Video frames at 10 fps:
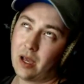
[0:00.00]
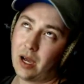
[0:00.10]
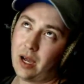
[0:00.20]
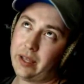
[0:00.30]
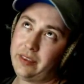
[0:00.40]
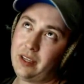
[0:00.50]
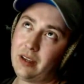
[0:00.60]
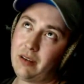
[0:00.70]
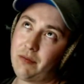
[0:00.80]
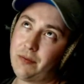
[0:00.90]
think
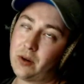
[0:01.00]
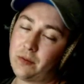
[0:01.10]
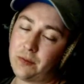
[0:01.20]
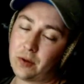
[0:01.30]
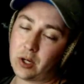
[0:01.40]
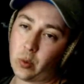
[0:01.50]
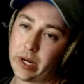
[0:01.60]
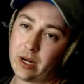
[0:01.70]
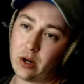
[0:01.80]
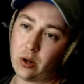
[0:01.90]
for
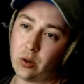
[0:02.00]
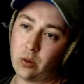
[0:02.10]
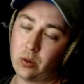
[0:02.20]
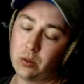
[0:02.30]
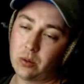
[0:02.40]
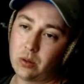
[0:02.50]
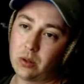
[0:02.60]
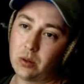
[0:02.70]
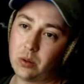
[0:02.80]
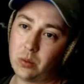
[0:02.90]
Guido,
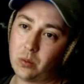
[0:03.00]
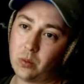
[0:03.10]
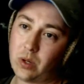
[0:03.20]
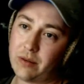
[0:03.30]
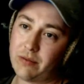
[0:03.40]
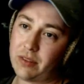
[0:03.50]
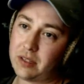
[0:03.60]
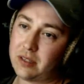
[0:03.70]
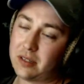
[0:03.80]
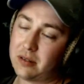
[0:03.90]
one of the
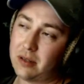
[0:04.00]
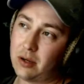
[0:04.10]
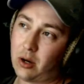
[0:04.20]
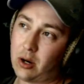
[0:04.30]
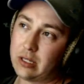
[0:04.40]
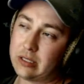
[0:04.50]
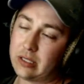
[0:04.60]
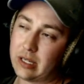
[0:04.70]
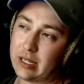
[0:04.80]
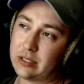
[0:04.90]
hardest
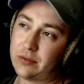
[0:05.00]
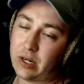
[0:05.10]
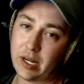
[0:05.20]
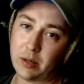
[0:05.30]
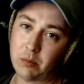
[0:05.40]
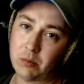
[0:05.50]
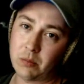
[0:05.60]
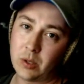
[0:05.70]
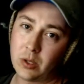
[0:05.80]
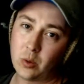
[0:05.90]
things for him
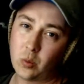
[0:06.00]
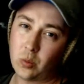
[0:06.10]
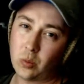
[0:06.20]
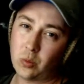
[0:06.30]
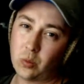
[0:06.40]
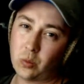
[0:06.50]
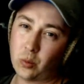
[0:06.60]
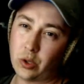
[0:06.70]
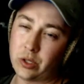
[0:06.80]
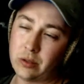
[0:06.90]

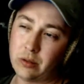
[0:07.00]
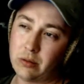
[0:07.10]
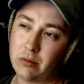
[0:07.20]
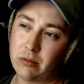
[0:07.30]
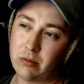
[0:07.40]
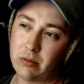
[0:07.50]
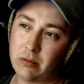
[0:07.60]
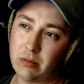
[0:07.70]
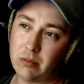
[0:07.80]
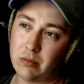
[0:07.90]
would
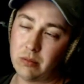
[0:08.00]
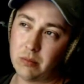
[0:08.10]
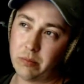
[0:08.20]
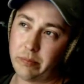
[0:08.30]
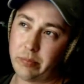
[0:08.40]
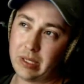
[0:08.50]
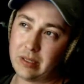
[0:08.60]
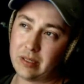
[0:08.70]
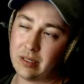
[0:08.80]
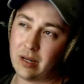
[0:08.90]
be
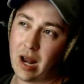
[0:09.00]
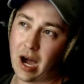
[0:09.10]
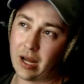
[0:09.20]
to not